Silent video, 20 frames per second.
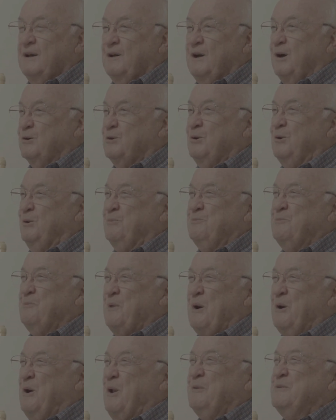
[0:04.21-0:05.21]
uncle
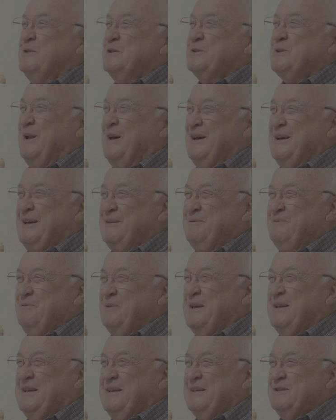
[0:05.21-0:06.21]
all of his life,
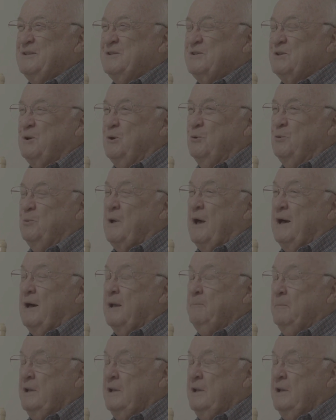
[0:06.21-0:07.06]
and so I